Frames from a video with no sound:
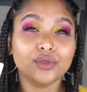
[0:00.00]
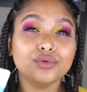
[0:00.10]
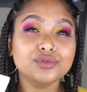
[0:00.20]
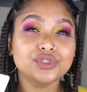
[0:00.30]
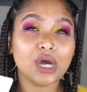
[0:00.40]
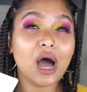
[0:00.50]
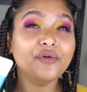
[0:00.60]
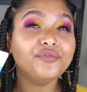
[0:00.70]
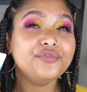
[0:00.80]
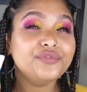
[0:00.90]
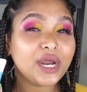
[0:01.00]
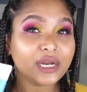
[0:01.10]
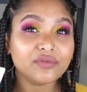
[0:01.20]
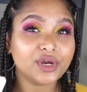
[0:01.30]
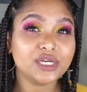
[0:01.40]
used here are
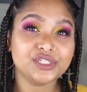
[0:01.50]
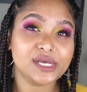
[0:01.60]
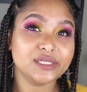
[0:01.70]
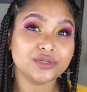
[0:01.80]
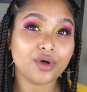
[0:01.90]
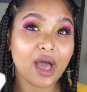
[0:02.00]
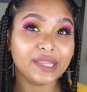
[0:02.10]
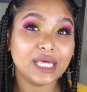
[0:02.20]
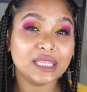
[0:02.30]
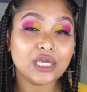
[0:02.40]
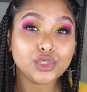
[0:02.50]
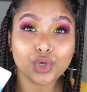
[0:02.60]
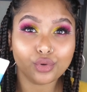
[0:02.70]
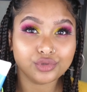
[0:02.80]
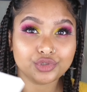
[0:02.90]
very very gentle and that they
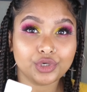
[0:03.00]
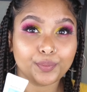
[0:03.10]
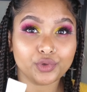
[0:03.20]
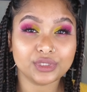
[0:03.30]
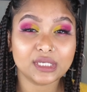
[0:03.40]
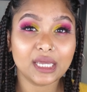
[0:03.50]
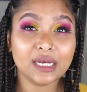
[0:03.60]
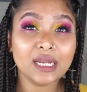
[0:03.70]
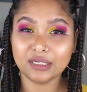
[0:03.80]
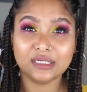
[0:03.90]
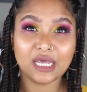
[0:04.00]
don't strip your skin.